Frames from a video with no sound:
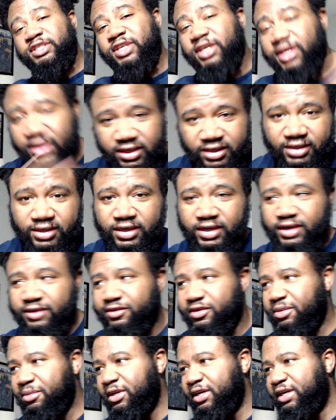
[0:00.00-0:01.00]
good,
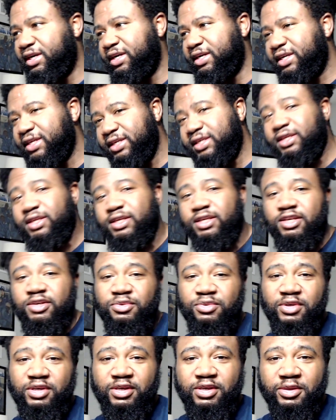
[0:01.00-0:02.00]
everybody?
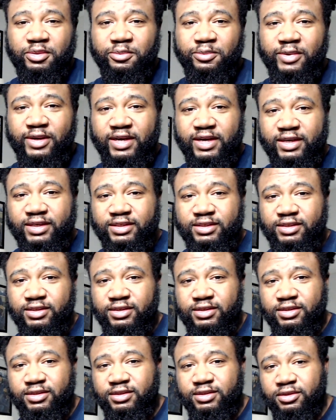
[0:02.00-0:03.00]
Welcome back to the
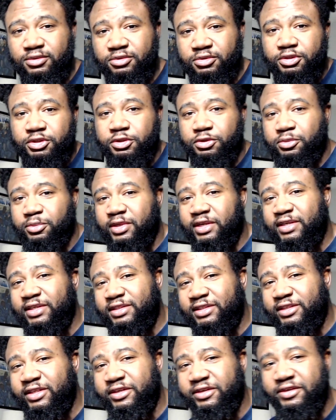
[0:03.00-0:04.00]
Dojo
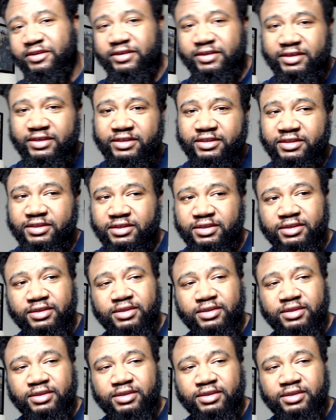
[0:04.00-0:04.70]
Madness Nerd and Ninja.